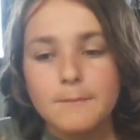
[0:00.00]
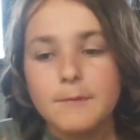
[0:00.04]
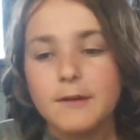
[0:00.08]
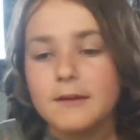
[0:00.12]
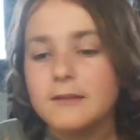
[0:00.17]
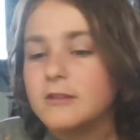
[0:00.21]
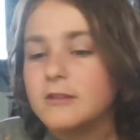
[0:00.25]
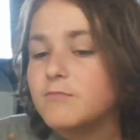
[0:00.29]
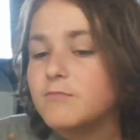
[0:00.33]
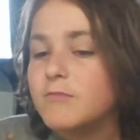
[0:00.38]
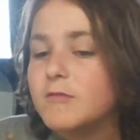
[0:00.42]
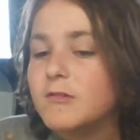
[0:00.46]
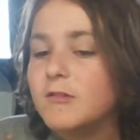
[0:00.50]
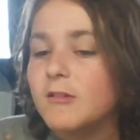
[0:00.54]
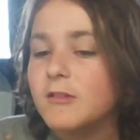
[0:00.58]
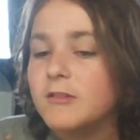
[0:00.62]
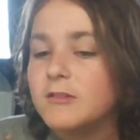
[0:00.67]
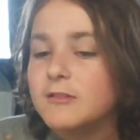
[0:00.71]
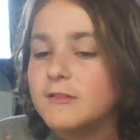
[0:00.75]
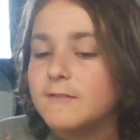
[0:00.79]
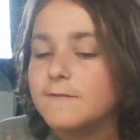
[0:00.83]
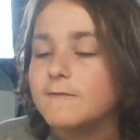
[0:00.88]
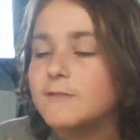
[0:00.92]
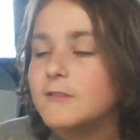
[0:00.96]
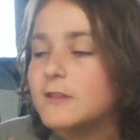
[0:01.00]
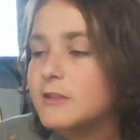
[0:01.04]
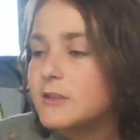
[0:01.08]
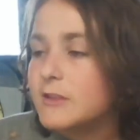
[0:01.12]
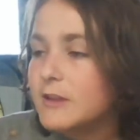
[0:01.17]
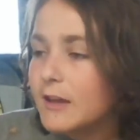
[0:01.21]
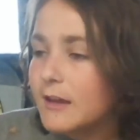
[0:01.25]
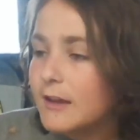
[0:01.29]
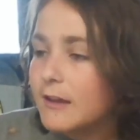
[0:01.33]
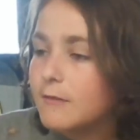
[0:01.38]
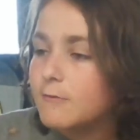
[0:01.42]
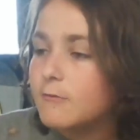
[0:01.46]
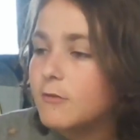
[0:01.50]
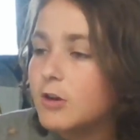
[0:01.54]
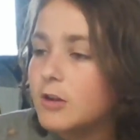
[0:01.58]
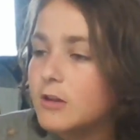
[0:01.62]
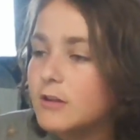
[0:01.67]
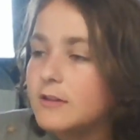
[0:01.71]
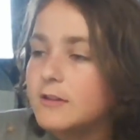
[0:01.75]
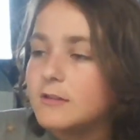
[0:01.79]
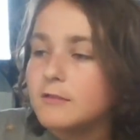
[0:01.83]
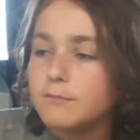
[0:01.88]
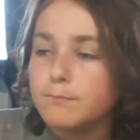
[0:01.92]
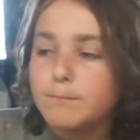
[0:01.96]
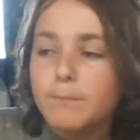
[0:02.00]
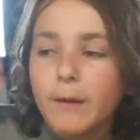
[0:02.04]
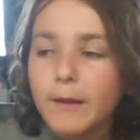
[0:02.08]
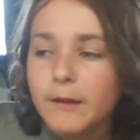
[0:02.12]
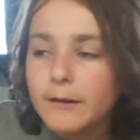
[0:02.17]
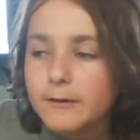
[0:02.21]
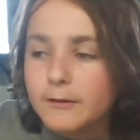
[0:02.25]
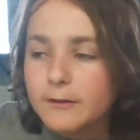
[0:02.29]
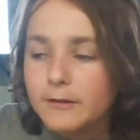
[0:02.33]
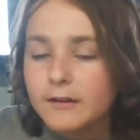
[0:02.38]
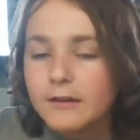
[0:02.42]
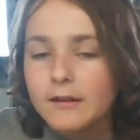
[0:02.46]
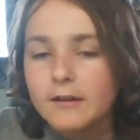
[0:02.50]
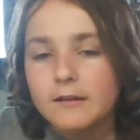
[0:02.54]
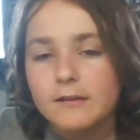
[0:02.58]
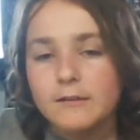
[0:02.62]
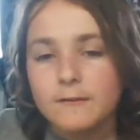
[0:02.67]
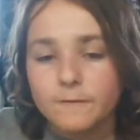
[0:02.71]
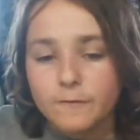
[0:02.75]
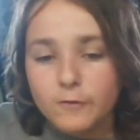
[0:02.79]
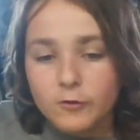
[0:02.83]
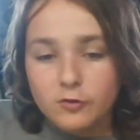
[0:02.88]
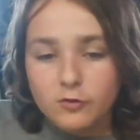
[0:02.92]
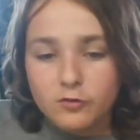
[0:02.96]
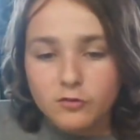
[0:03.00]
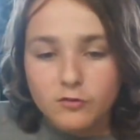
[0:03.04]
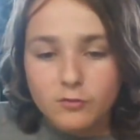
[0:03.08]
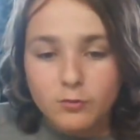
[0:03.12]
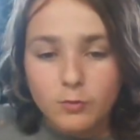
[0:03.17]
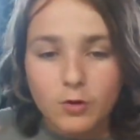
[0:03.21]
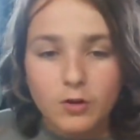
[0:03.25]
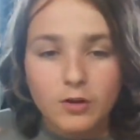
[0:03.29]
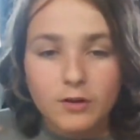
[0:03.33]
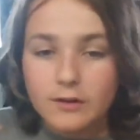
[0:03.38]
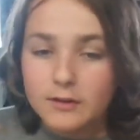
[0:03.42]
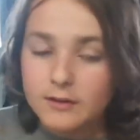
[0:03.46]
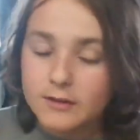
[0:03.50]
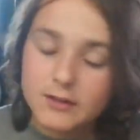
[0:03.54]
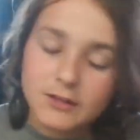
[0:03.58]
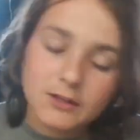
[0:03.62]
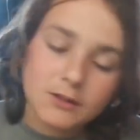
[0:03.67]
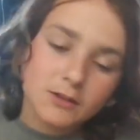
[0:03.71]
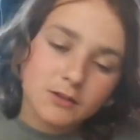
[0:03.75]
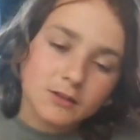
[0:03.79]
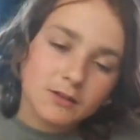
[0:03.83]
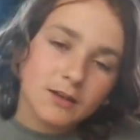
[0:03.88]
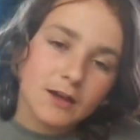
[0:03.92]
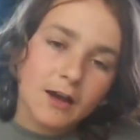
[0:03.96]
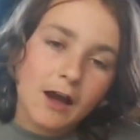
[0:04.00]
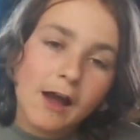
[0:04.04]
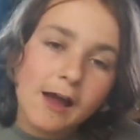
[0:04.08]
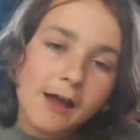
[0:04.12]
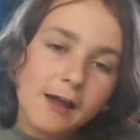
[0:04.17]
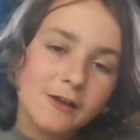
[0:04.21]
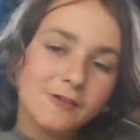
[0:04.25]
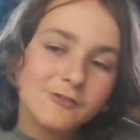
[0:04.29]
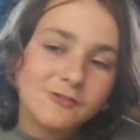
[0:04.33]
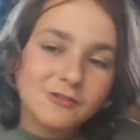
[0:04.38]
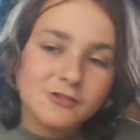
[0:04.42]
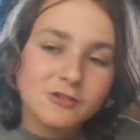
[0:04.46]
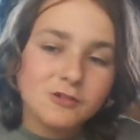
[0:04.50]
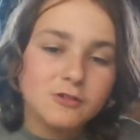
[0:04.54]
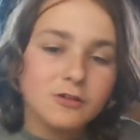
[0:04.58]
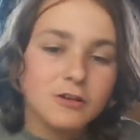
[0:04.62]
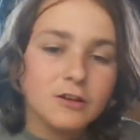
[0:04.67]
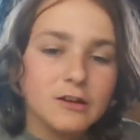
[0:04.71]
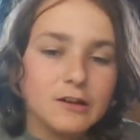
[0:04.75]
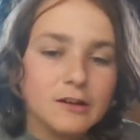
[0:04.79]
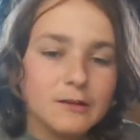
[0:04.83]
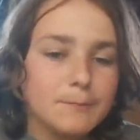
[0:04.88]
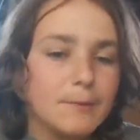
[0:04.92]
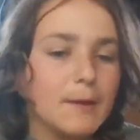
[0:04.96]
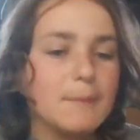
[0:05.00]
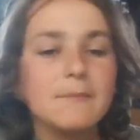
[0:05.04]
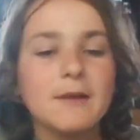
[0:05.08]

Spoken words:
But I feel as if the second one is better, the first one is not as good.